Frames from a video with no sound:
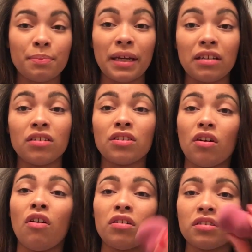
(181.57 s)
to depend
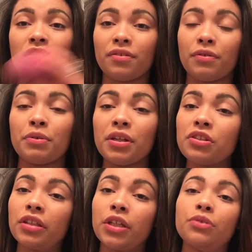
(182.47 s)
on the
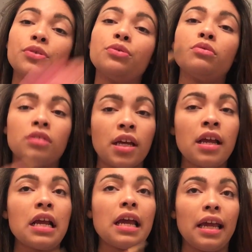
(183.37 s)
foundation that you choose
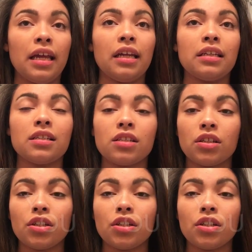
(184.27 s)
and